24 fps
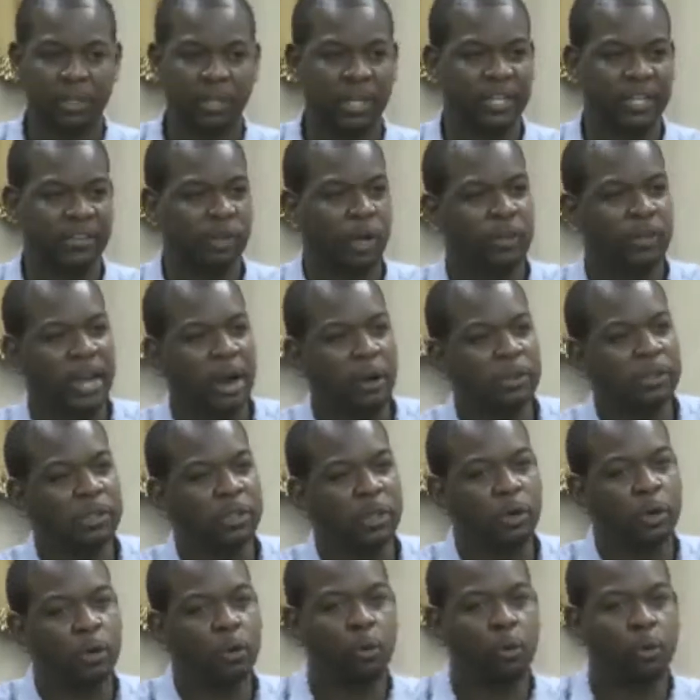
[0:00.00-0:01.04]
And so there was a
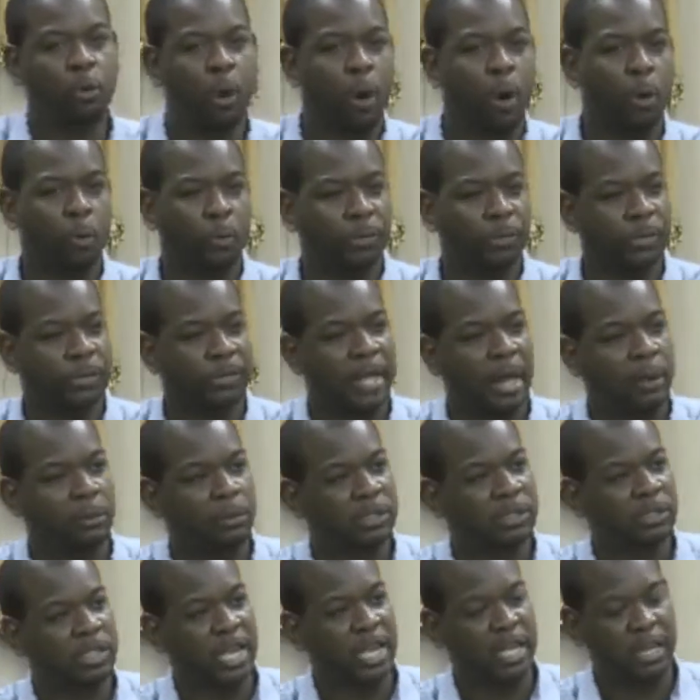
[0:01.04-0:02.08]
growth that
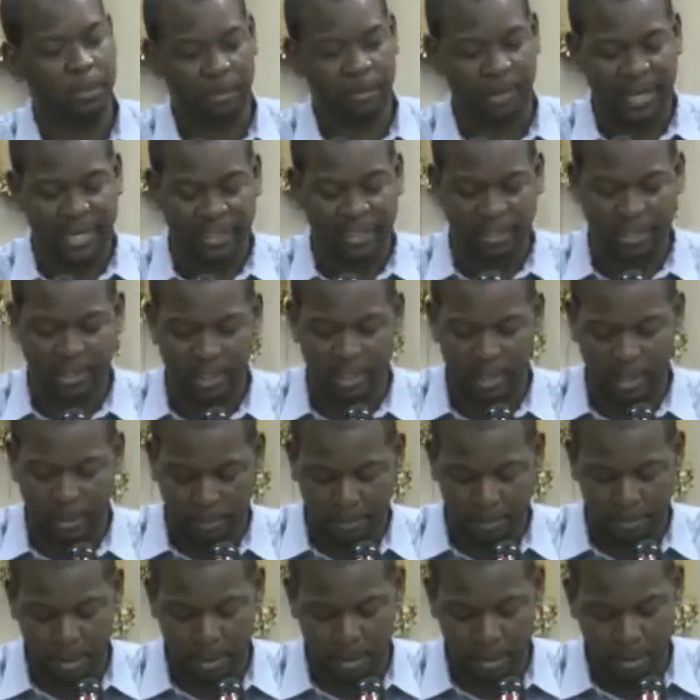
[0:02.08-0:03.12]
was taking place in him.
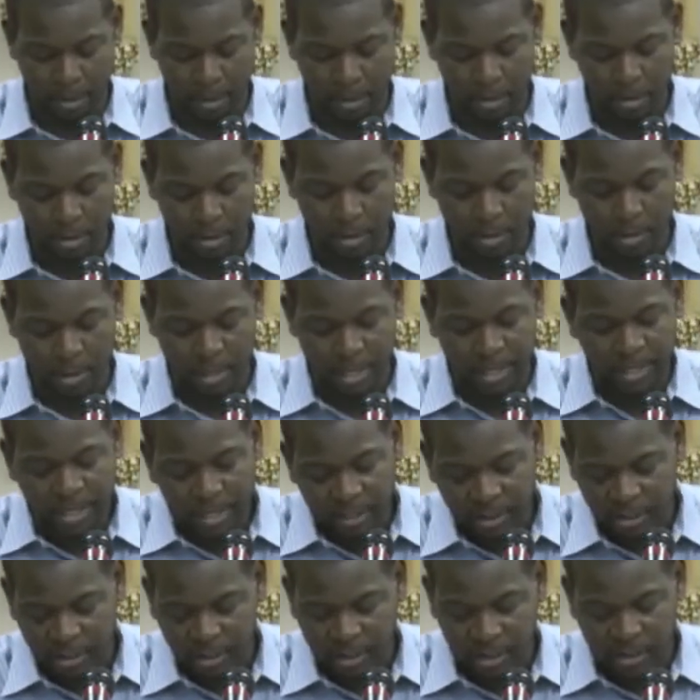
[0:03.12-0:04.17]
And
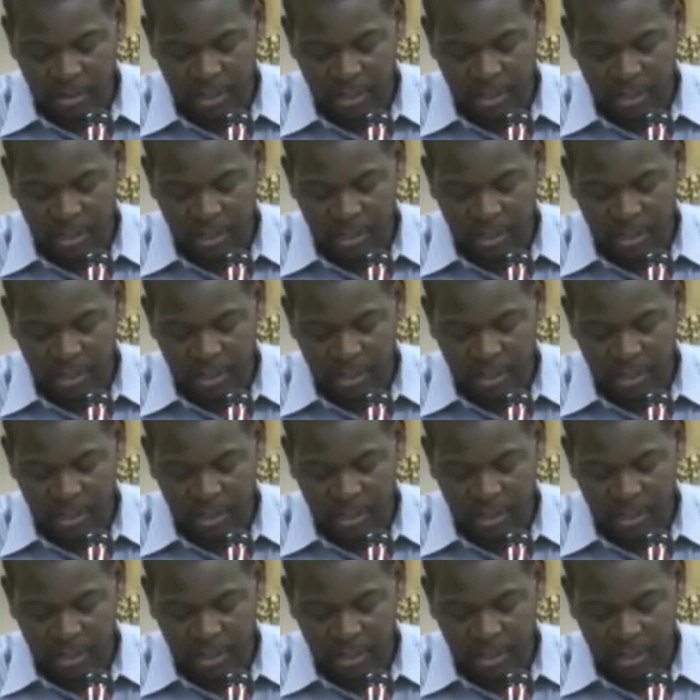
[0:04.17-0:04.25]
this is a